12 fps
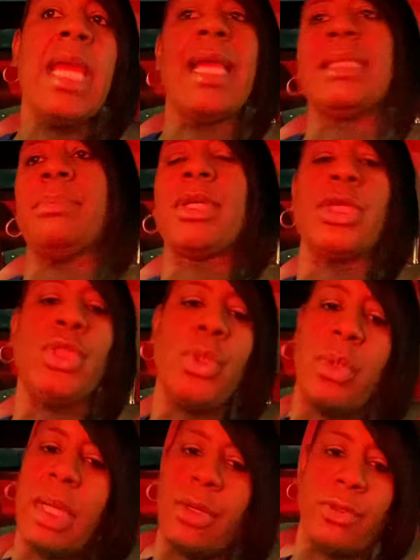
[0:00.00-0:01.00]
it's because you
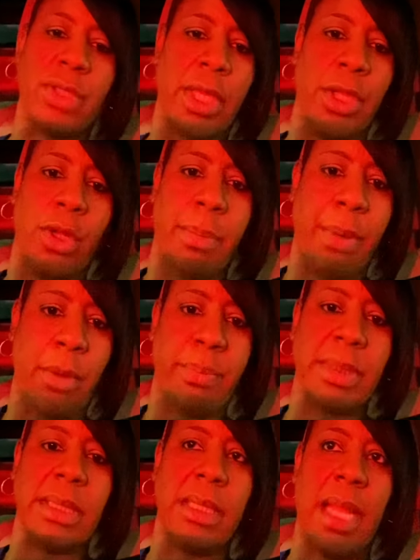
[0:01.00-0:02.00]
don't understand your
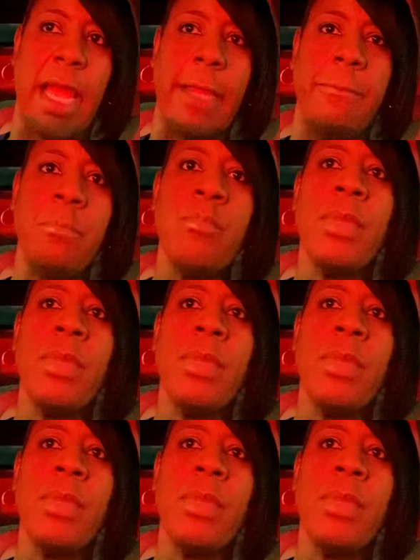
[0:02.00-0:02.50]
purpose in life.